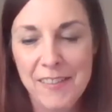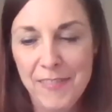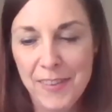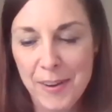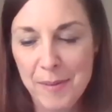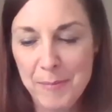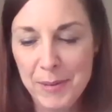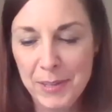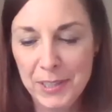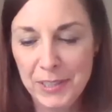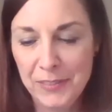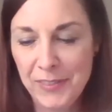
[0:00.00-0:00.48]
Thank you
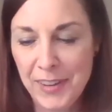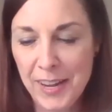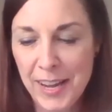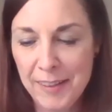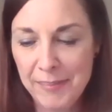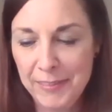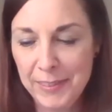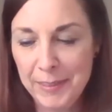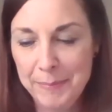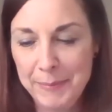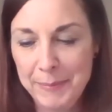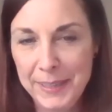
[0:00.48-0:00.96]
very much for
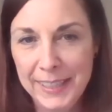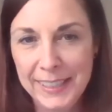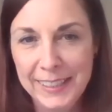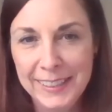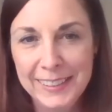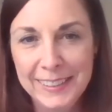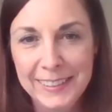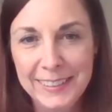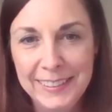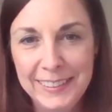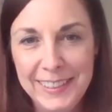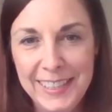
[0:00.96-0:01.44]
having me.
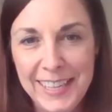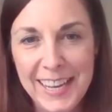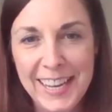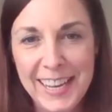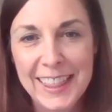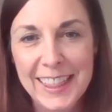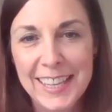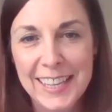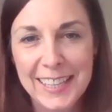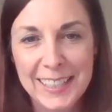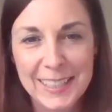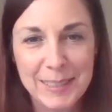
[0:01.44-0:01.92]

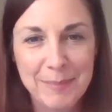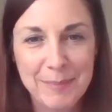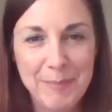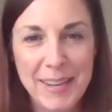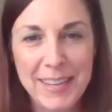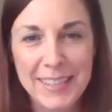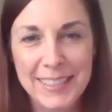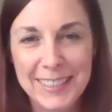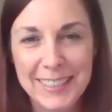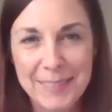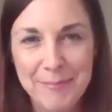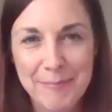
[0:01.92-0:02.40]
Yeah, thanks,
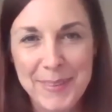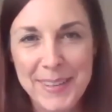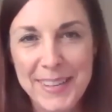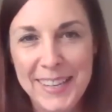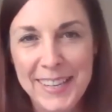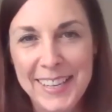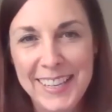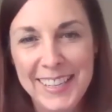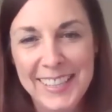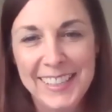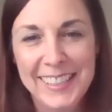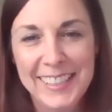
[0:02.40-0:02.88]
Matt.
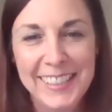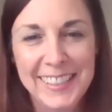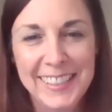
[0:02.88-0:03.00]
Bye.